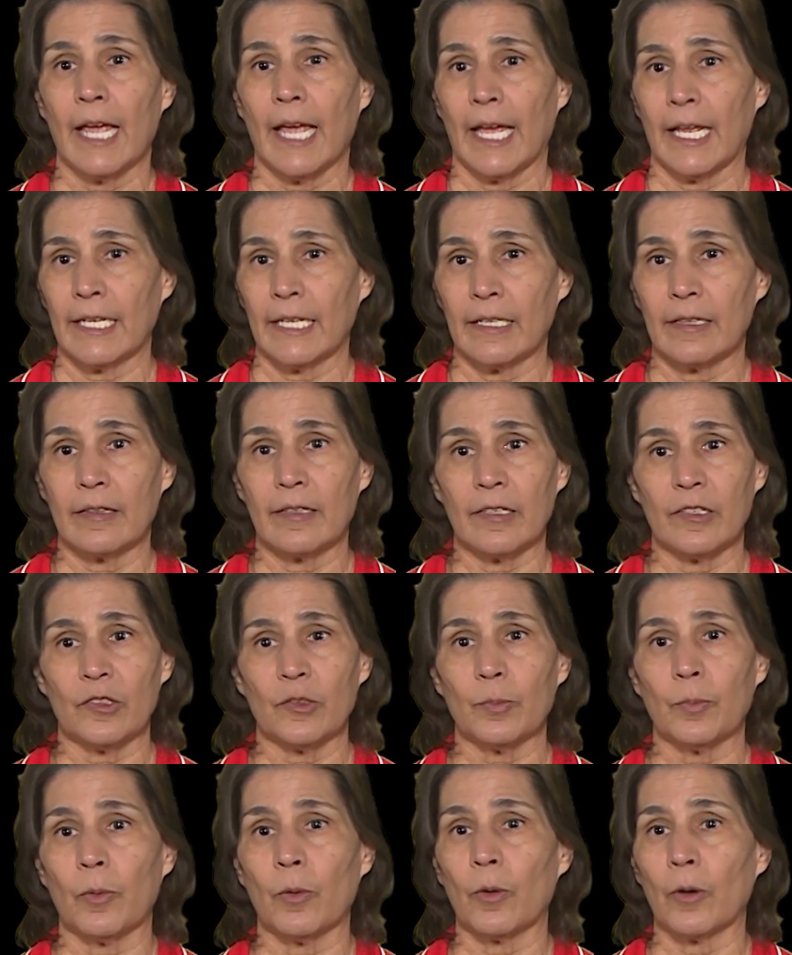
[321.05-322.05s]
and at
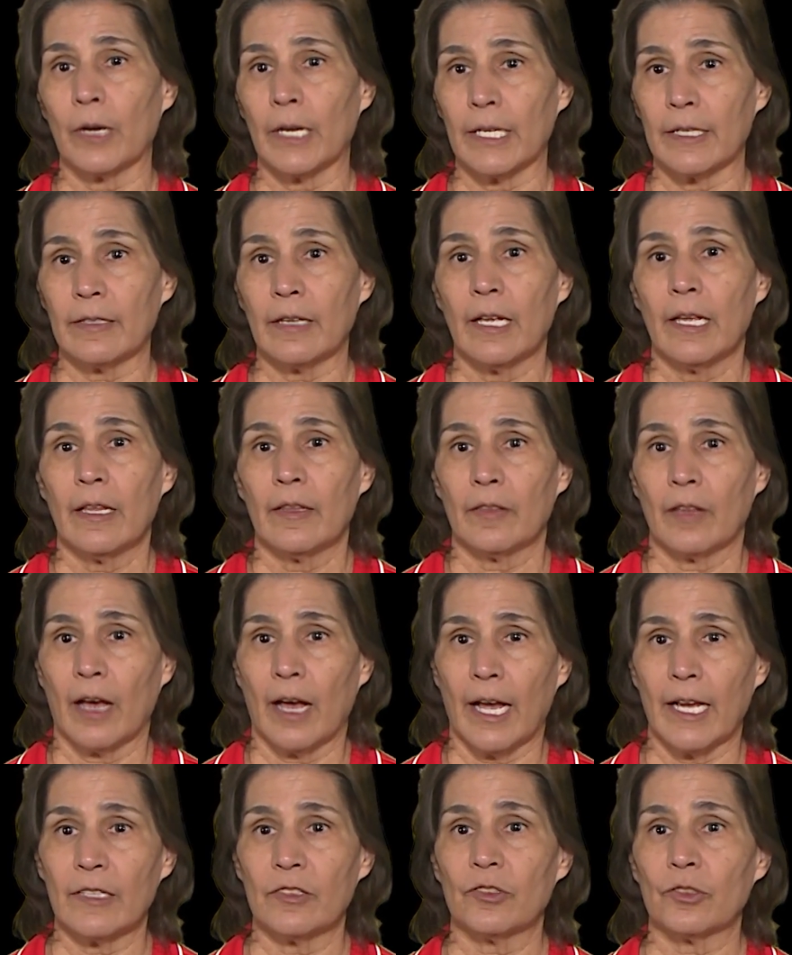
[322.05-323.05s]
this point, the
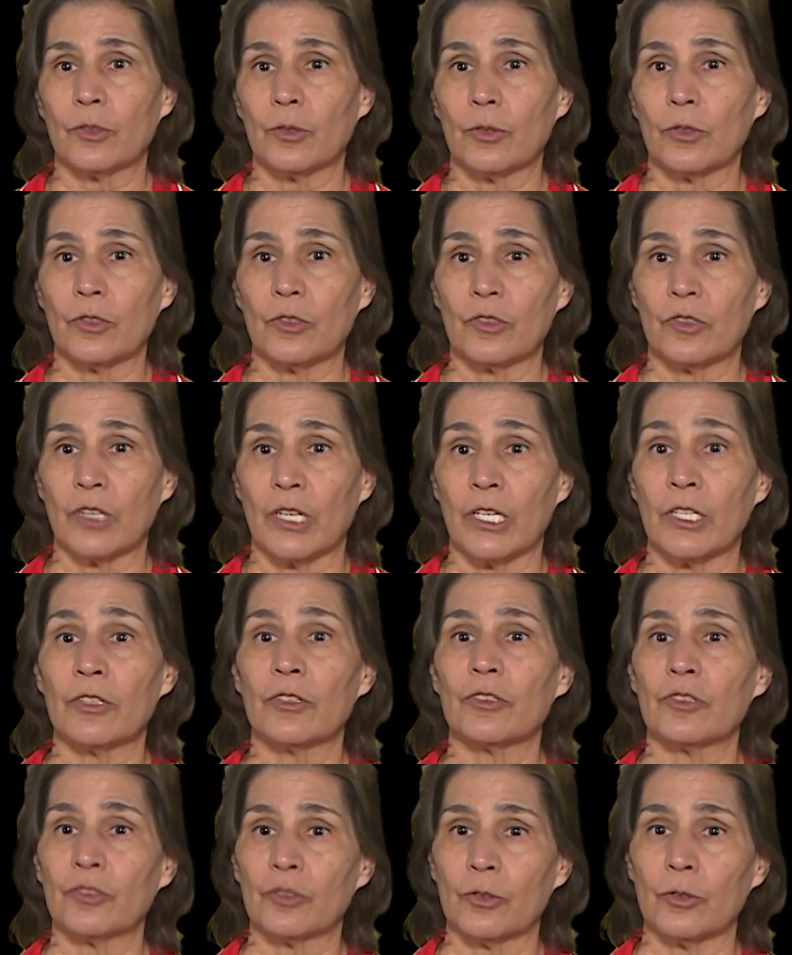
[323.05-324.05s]
high schools,
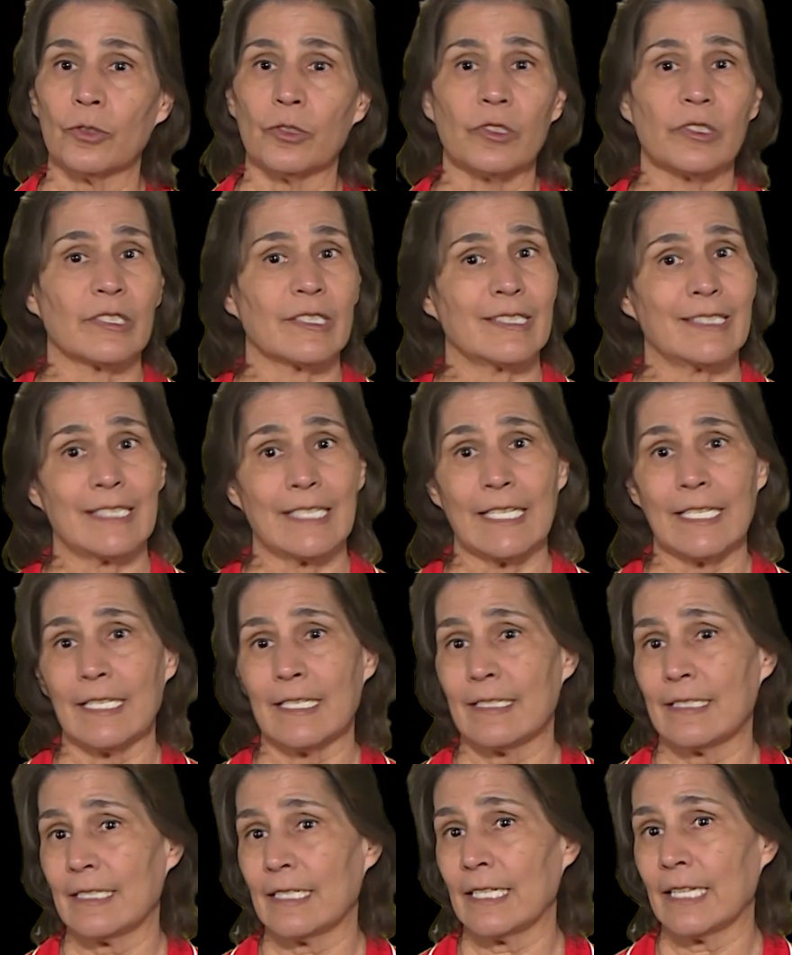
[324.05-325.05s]
under schools, the
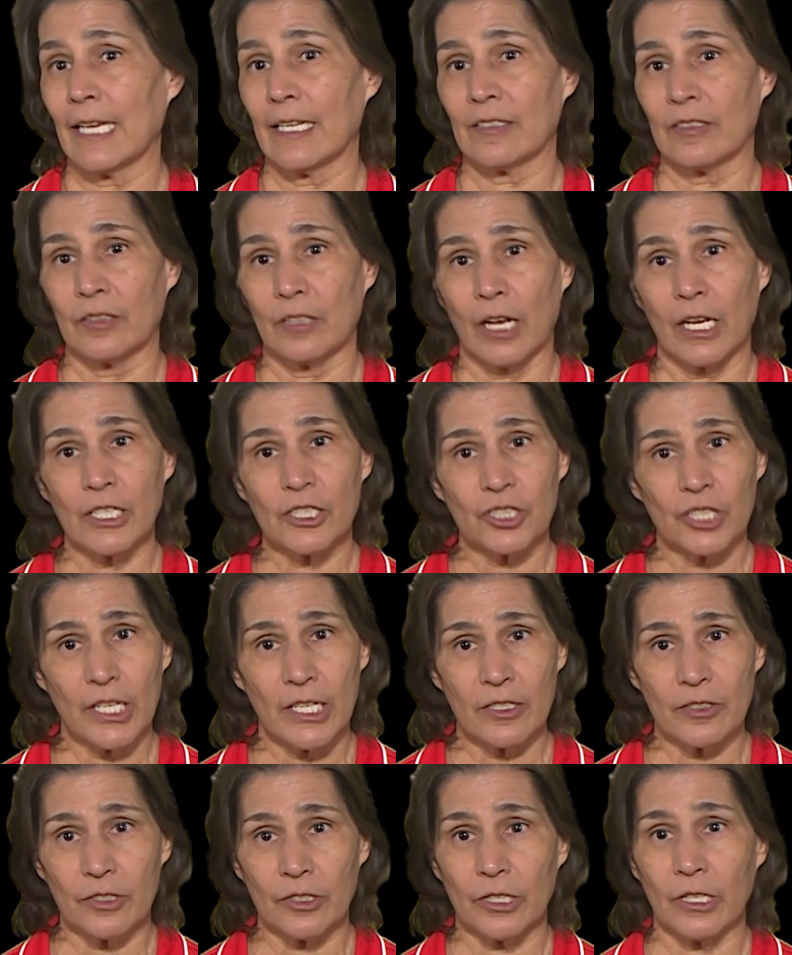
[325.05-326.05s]
CDC has not
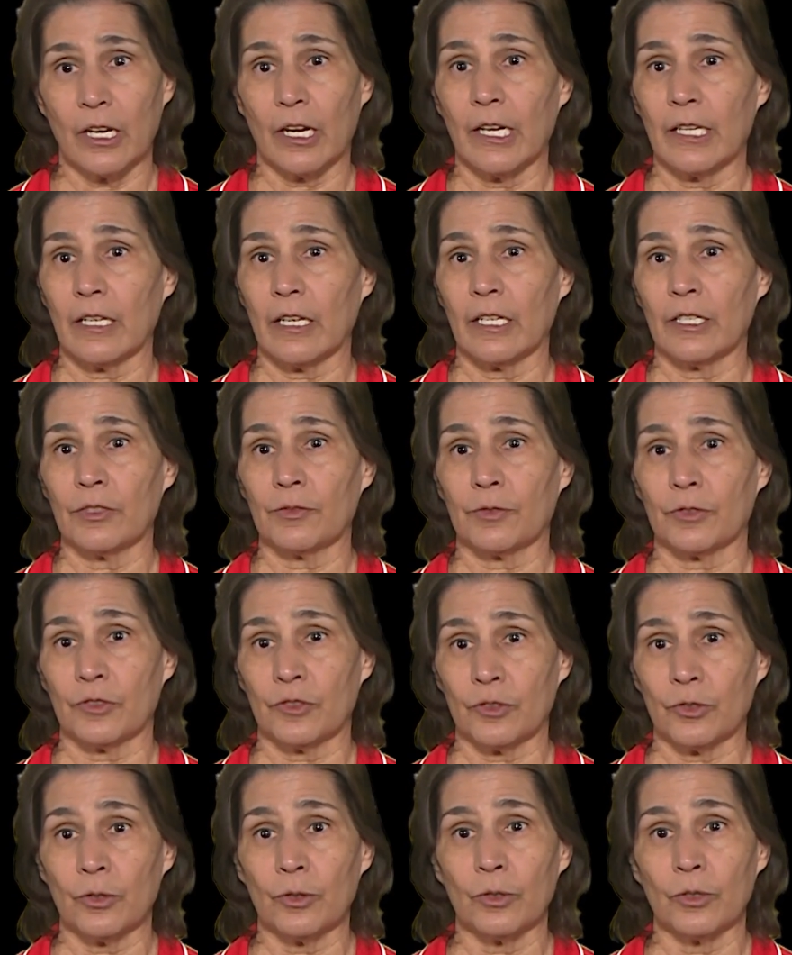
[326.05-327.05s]
changed their guidelines for
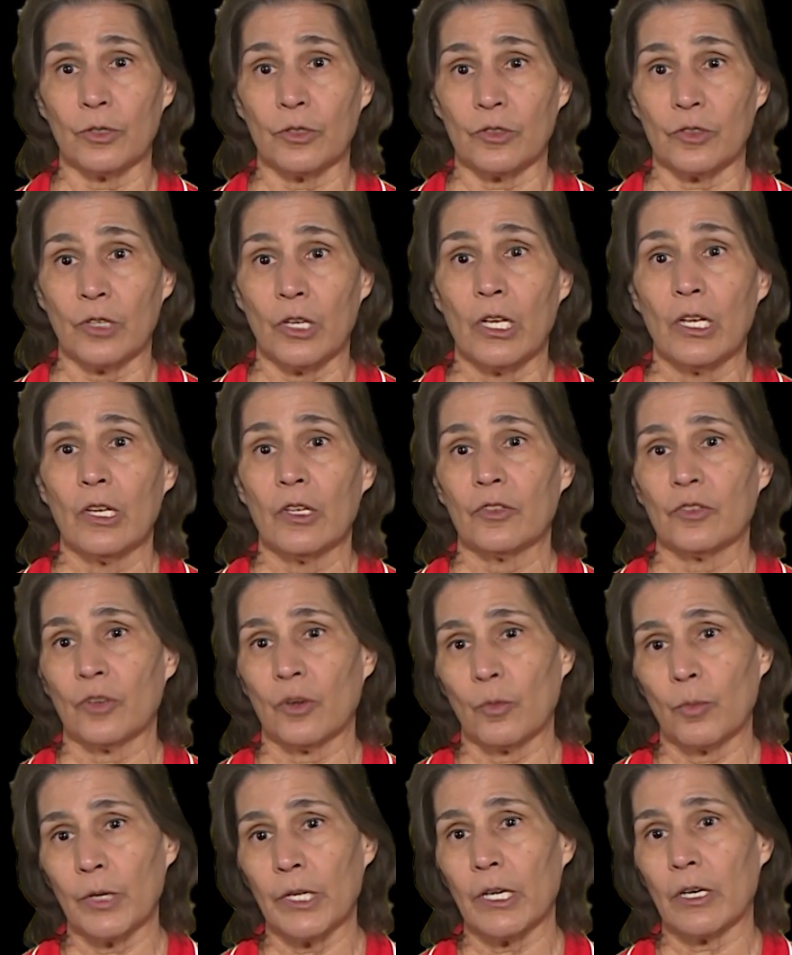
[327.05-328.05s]
schools,
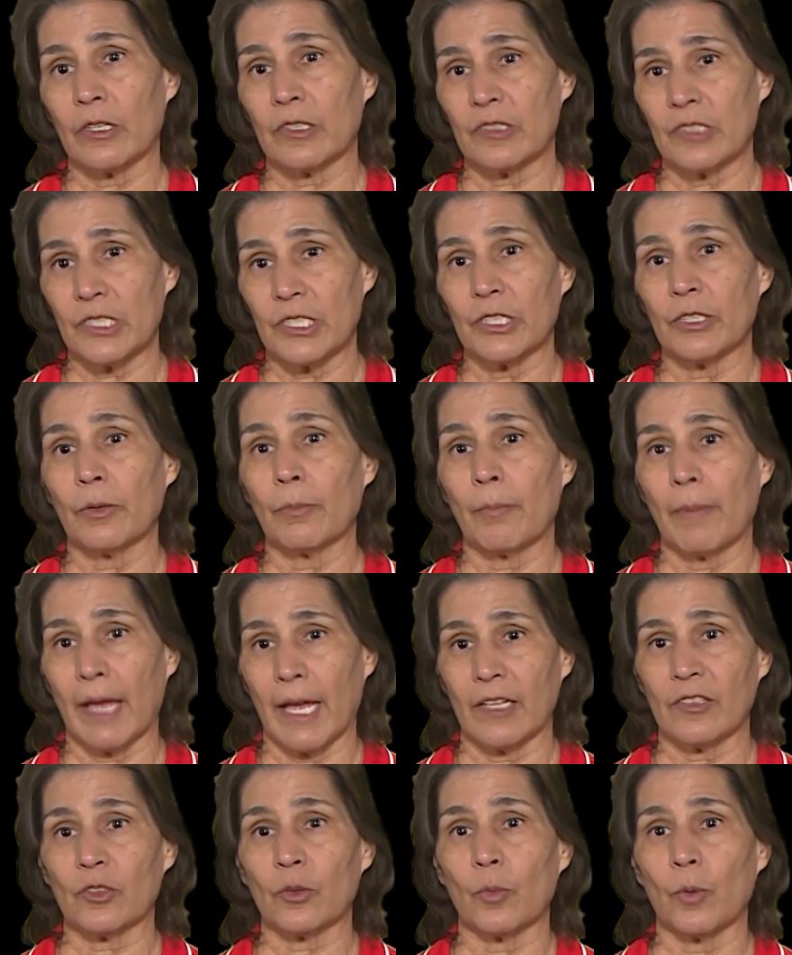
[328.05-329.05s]
so we are still
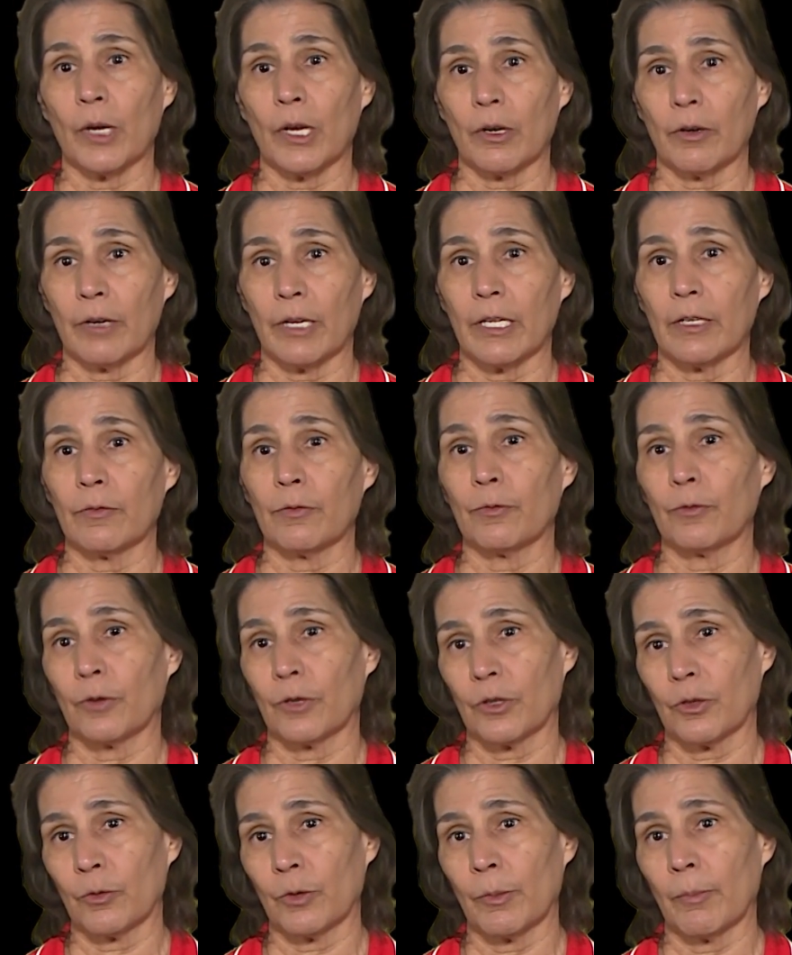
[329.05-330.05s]
mask wearing
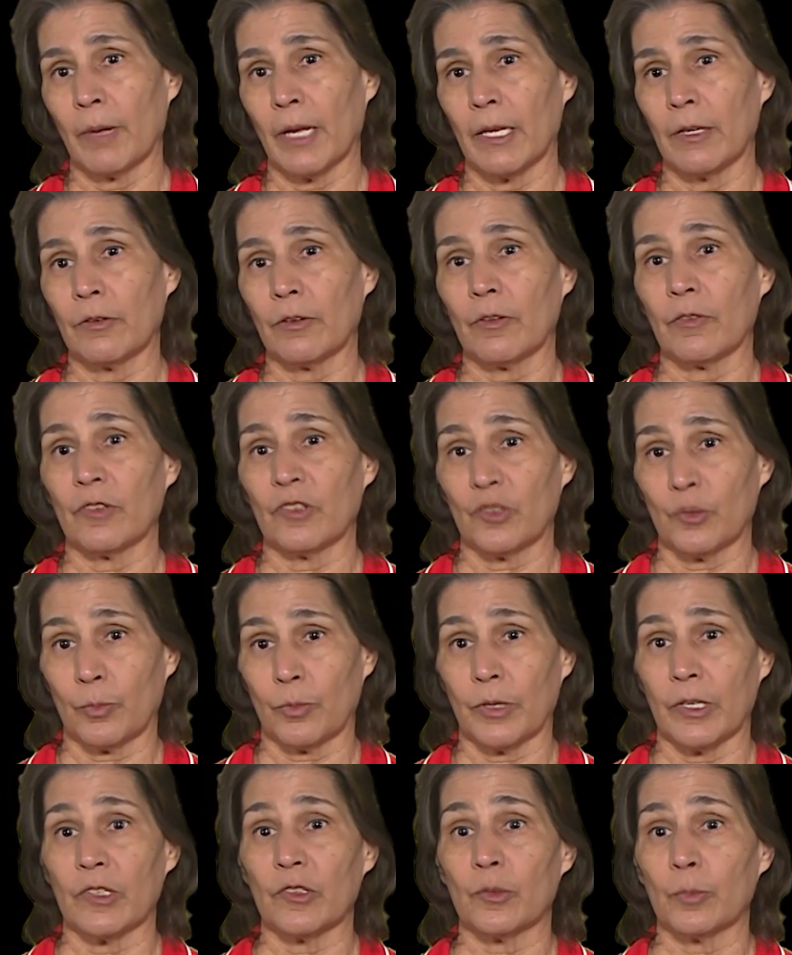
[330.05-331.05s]
for the remainder of the
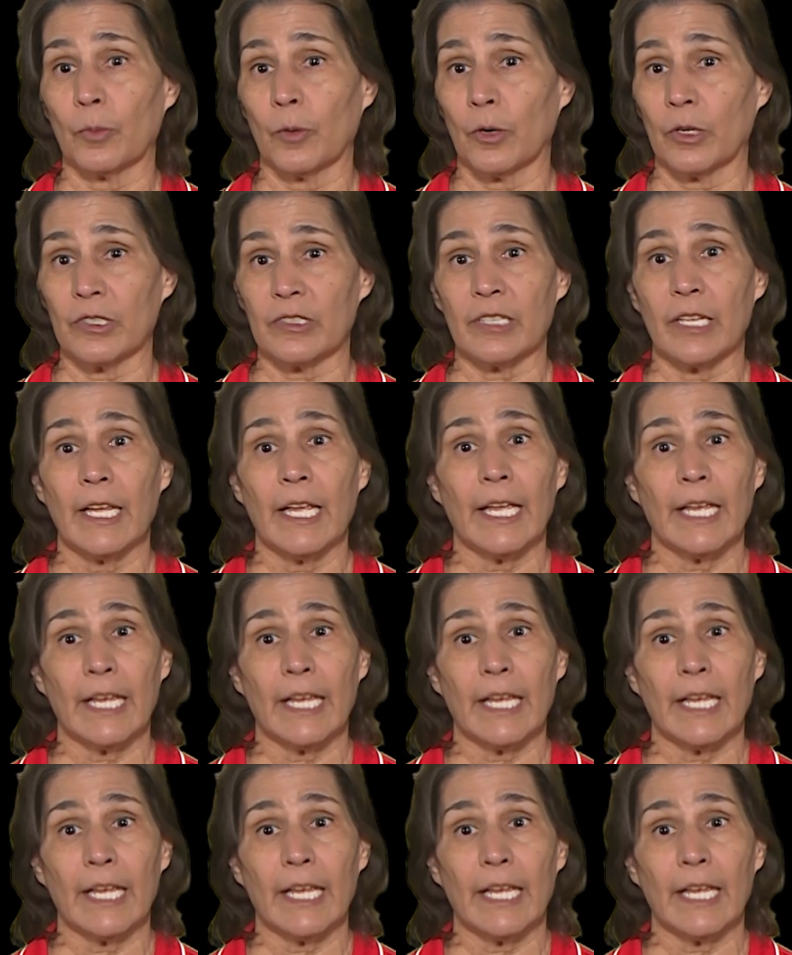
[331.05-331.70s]
spring sports.